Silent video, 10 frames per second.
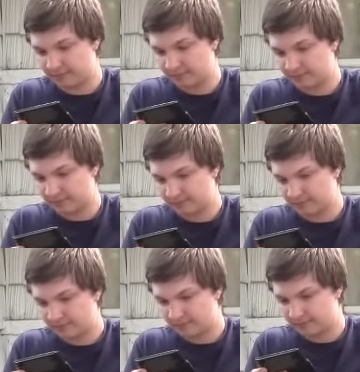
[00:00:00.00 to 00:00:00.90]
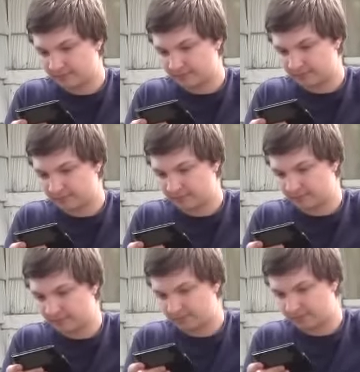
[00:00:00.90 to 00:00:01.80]

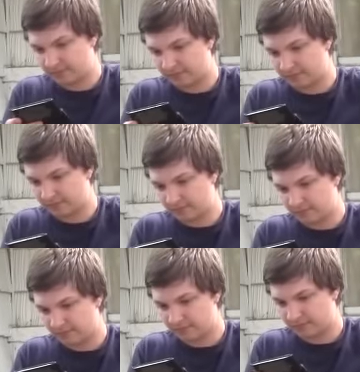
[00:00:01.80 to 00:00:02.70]
Nothing is said.